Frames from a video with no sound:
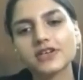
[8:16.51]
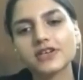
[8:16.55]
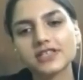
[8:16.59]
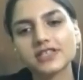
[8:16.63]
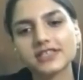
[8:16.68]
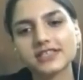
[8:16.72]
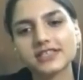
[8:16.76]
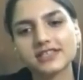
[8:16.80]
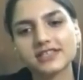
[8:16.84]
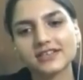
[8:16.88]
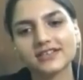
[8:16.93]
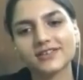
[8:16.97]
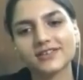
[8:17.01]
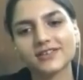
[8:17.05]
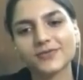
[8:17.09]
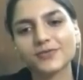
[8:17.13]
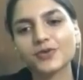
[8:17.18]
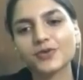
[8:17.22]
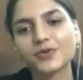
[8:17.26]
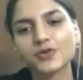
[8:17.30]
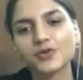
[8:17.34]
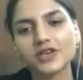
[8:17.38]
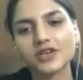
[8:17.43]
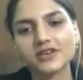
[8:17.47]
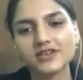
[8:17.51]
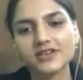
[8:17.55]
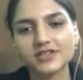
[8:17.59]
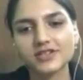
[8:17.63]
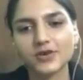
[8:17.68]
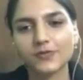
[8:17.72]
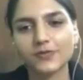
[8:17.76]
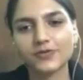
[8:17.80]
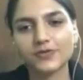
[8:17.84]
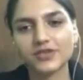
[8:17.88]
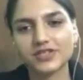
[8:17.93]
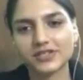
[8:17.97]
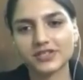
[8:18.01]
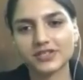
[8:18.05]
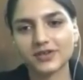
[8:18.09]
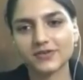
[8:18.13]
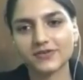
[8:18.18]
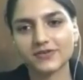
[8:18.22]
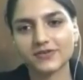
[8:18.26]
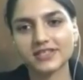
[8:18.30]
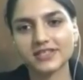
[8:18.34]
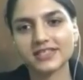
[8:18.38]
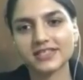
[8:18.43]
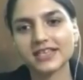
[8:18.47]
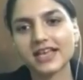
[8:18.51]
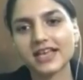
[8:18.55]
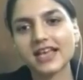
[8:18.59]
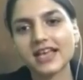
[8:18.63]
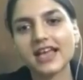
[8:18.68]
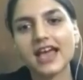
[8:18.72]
first few years of your service.